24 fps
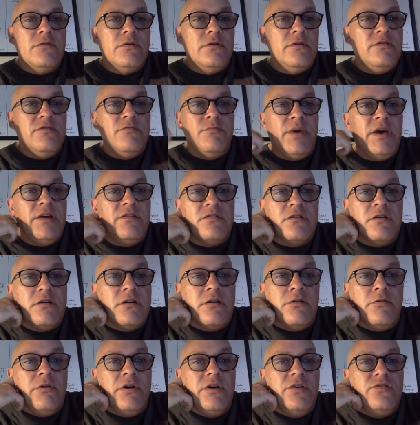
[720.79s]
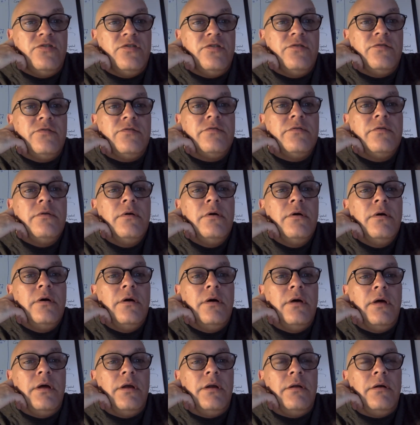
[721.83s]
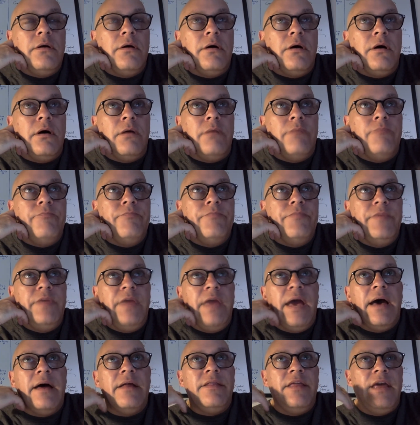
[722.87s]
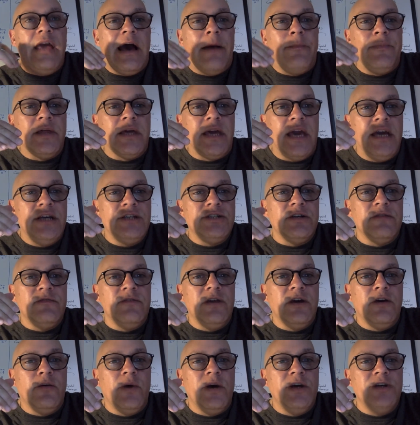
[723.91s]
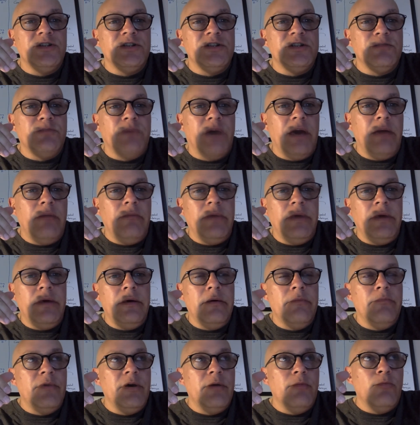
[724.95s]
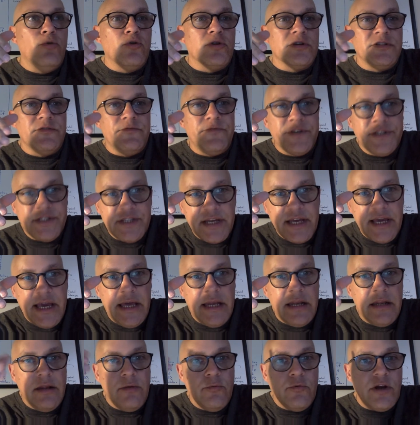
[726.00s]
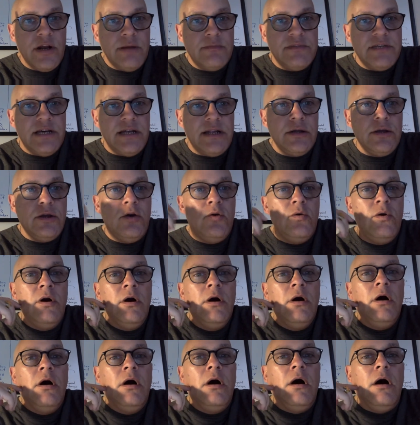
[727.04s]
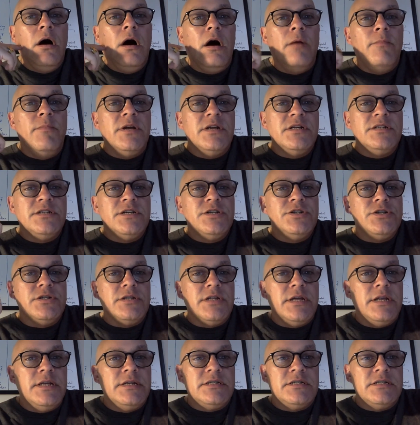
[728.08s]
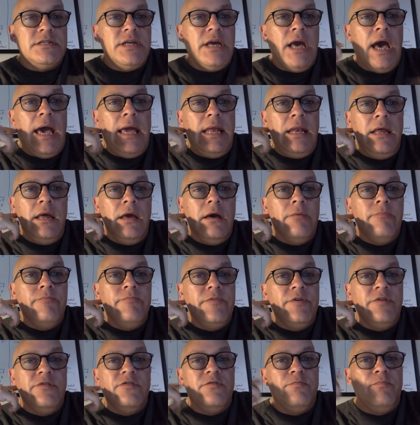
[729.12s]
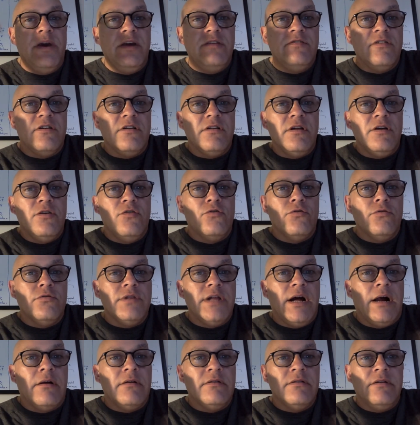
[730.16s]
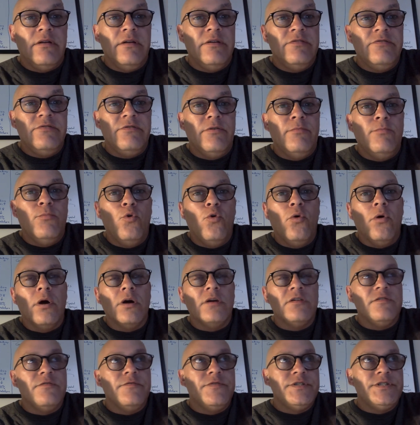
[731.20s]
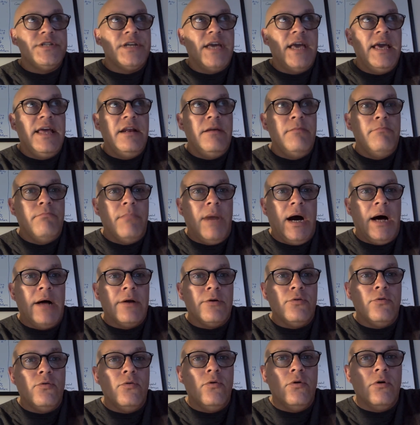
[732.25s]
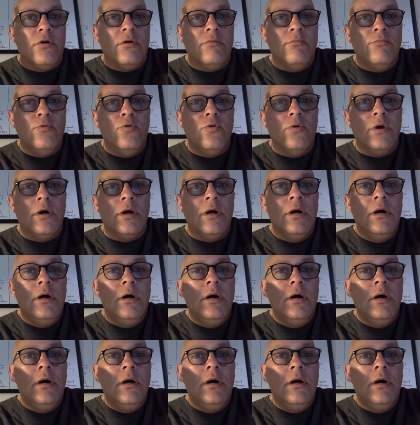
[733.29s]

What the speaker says: on these basic equations. And the application of the equations might be a bit more sophisticated than what I'm telling you, but essentially this is the idea. You just basically drill down into this to a more sophisticated model, or a more